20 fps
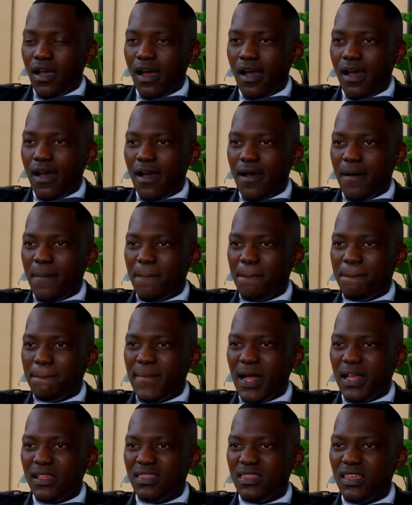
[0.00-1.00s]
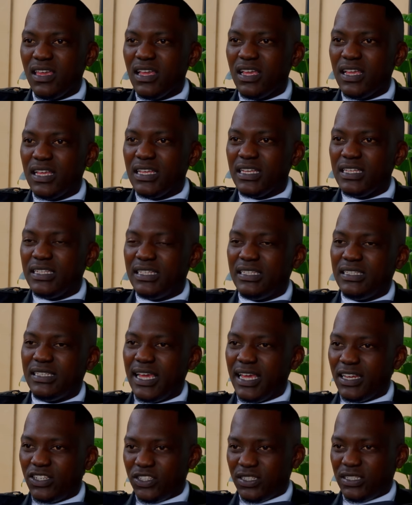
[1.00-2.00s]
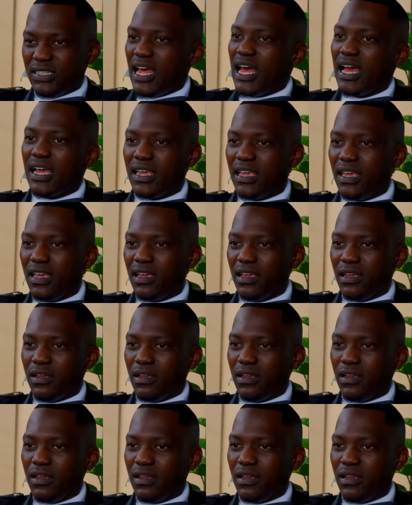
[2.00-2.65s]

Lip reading: I think stage sake.